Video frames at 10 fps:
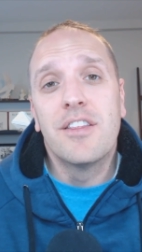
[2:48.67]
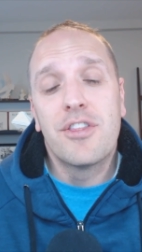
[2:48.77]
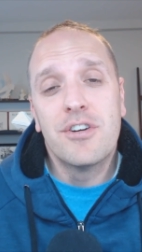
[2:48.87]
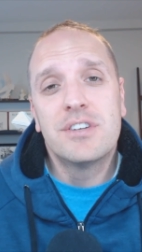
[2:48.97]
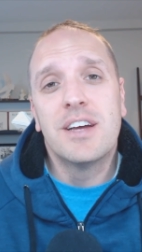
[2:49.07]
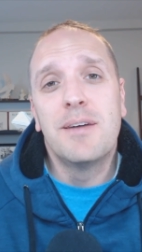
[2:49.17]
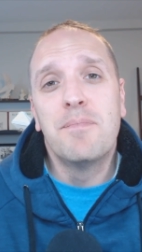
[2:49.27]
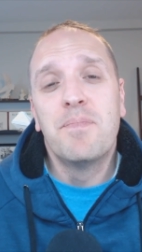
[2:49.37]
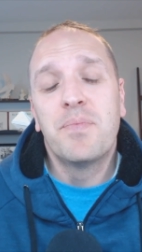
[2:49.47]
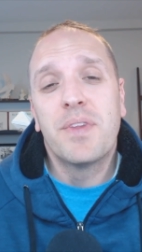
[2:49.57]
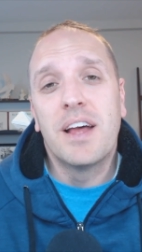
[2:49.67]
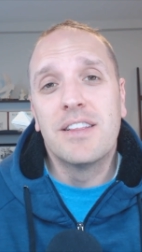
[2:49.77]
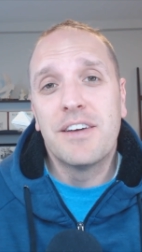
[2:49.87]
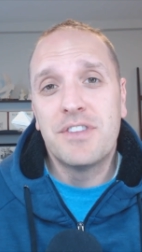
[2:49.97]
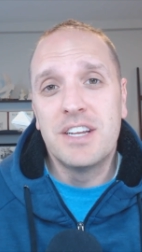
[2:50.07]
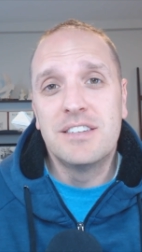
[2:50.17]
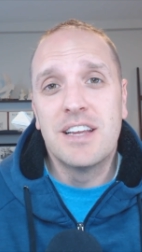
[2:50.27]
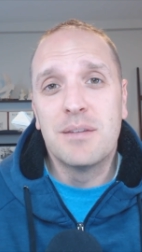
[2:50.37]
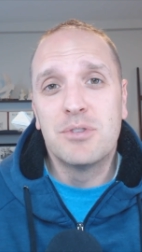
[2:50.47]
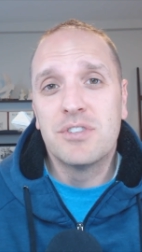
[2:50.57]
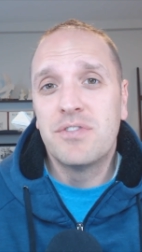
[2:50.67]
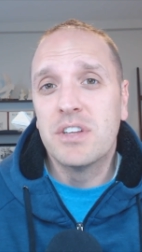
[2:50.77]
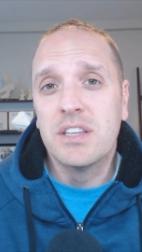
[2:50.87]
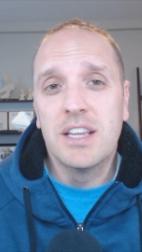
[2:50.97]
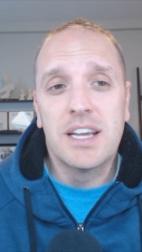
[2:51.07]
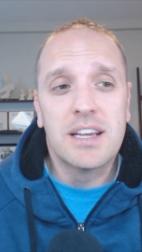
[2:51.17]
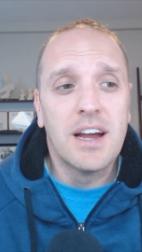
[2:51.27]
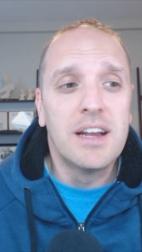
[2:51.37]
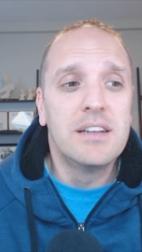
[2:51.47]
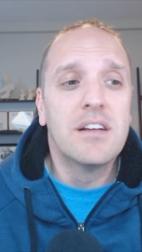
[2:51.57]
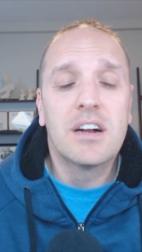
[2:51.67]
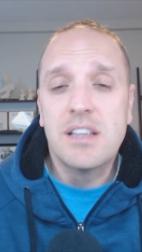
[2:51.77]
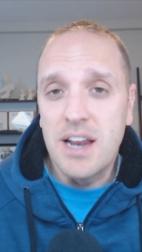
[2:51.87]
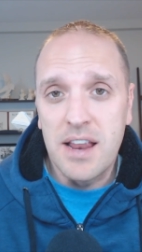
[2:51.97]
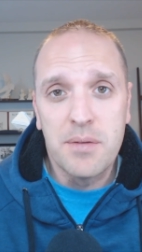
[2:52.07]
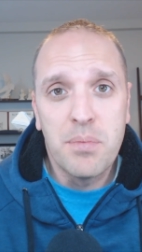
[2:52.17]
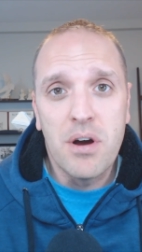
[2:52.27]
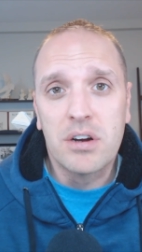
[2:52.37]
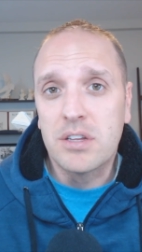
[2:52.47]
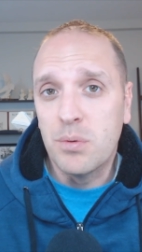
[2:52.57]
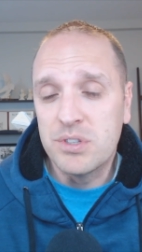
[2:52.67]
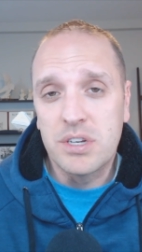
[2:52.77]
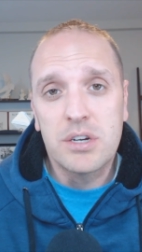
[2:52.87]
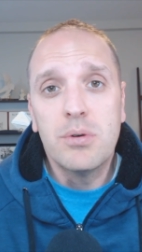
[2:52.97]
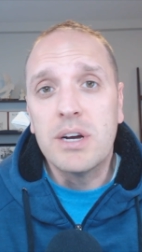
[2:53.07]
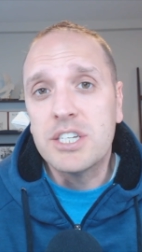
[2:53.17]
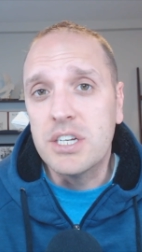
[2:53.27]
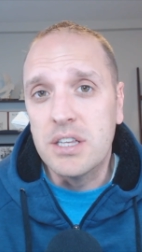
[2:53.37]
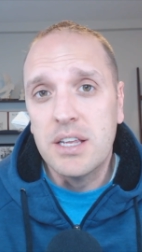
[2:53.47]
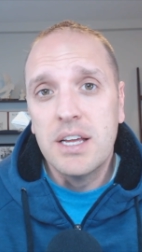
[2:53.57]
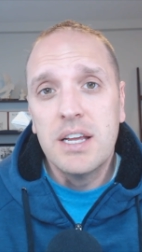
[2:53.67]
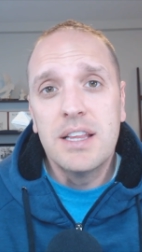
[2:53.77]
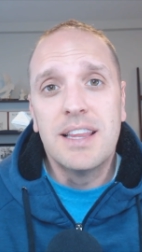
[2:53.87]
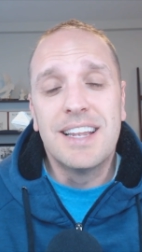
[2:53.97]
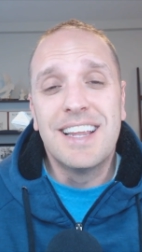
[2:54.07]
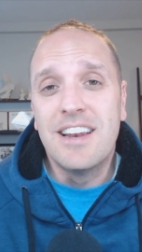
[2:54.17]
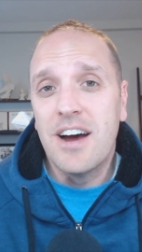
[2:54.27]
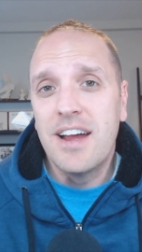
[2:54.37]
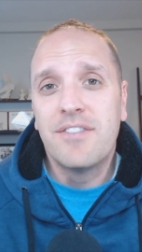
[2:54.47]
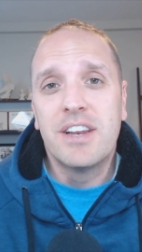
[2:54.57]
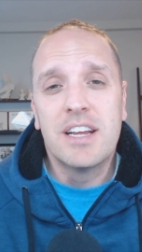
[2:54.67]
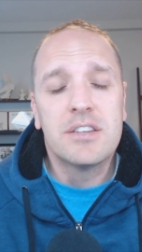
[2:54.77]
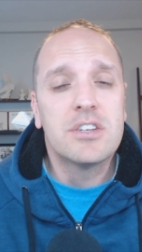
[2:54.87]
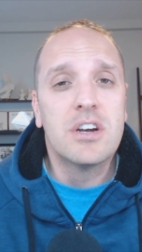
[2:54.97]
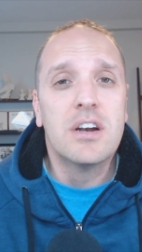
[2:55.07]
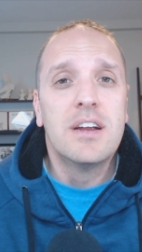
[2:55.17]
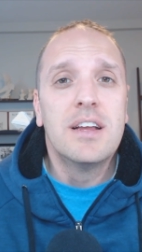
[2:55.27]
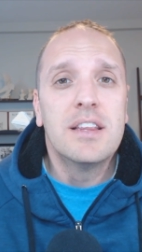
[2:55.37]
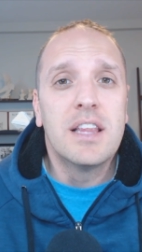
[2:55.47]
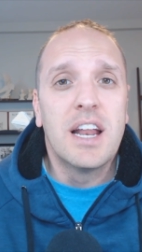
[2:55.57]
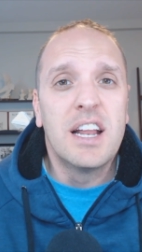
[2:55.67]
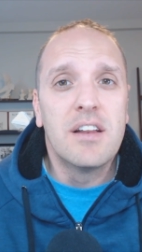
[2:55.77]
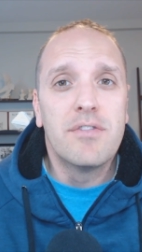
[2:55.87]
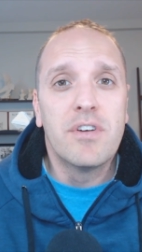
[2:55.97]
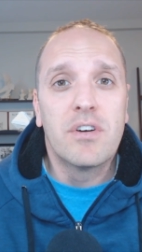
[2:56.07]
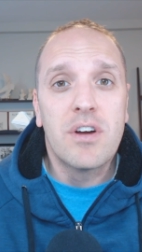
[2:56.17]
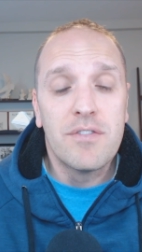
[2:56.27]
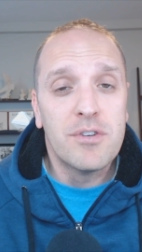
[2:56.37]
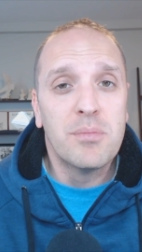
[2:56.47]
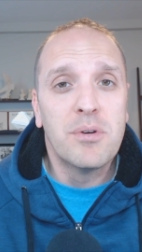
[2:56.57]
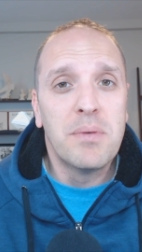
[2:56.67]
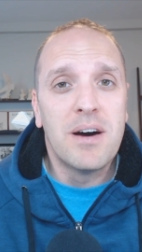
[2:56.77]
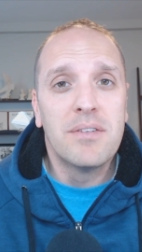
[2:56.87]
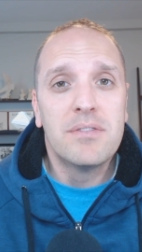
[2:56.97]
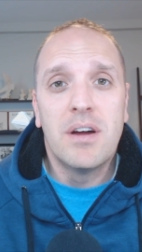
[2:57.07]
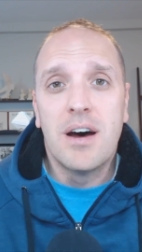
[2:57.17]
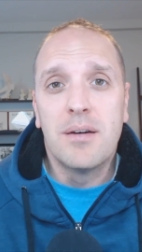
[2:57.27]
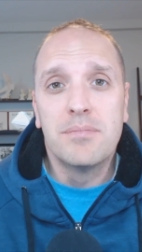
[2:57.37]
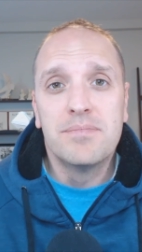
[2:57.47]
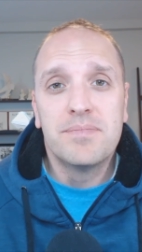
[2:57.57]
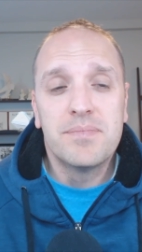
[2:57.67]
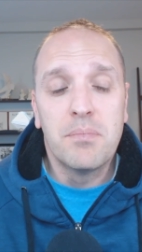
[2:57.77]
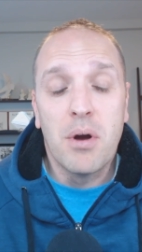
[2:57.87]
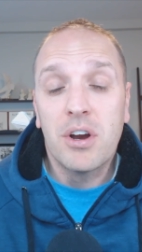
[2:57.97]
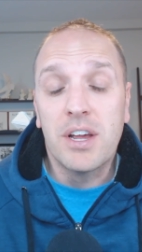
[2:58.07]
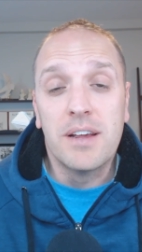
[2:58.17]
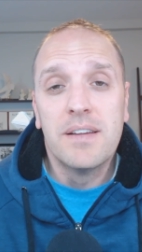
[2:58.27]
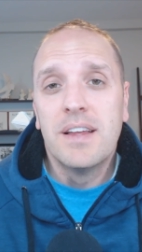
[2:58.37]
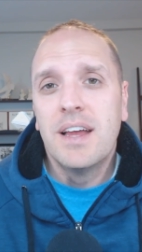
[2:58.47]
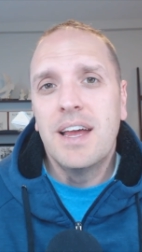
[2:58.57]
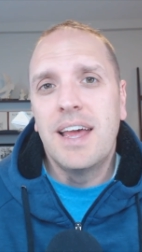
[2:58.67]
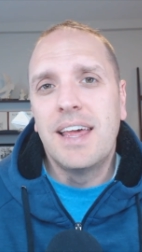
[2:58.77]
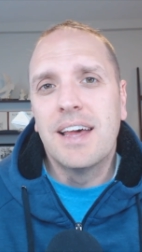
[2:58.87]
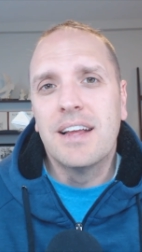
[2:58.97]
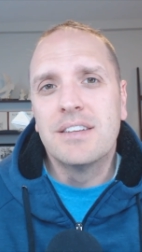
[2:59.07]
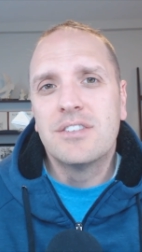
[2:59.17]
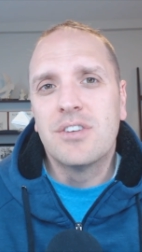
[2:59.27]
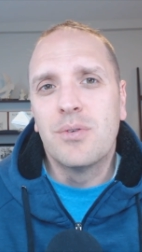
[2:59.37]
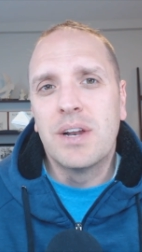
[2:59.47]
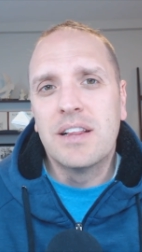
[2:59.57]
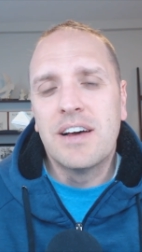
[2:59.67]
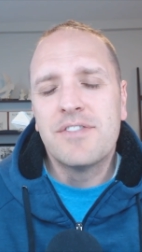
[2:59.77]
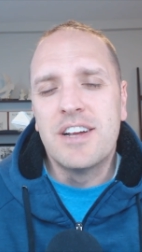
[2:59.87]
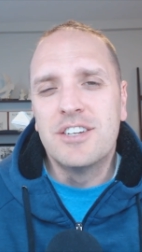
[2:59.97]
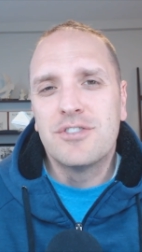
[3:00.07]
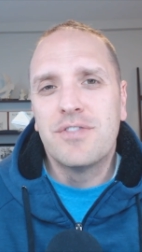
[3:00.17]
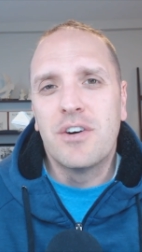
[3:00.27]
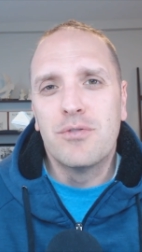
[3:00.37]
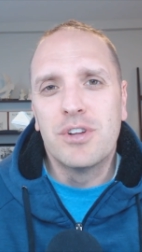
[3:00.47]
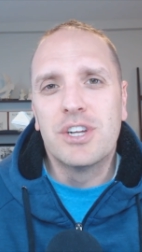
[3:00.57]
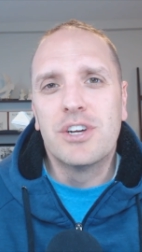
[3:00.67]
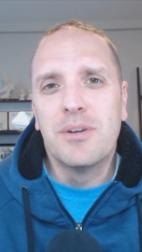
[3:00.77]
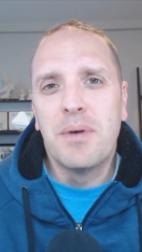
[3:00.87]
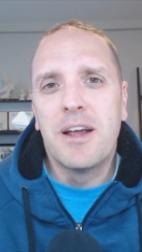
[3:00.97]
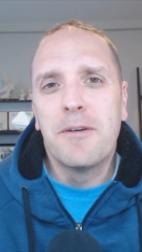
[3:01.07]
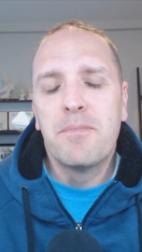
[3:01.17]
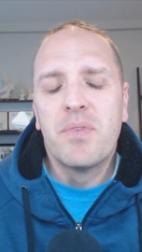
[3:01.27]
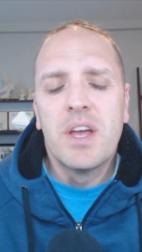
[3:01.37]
third time, I left the exam just feeling like I knocked it out of the park. There wasn't a question that did not have an answer that I didn't feel comfortable about marking. And so when I left, I just felt really good about it.